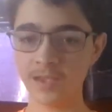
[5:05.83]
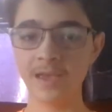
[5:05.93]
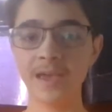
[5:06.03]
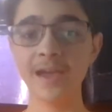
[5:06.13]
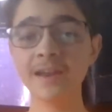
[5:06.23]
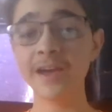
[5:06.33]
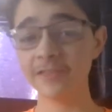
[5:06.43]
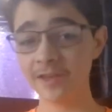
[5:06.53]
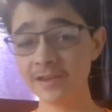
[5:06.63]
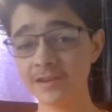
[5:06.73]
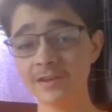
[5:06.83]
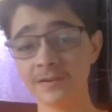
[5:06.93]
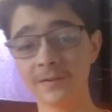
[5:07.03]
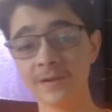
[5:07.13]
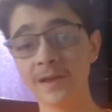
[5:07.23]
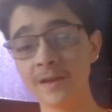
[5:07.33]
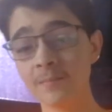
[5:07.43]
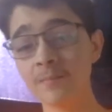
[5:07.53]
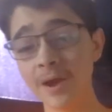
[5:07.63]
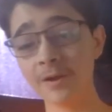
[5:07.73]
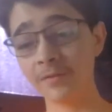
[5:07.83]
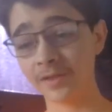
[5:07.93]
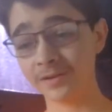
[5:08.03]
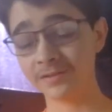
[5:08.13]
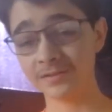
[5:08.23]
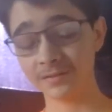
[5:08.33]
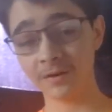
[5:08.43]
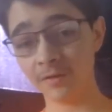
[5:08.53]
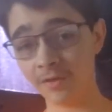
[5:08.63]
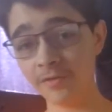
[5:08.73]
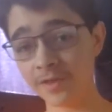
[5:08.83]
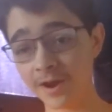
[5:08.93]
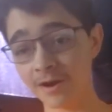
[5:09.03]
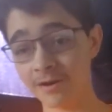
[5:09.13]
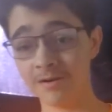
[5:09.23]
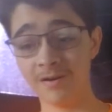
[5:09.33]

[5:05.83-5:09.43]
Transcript: And I think Maryland, although they're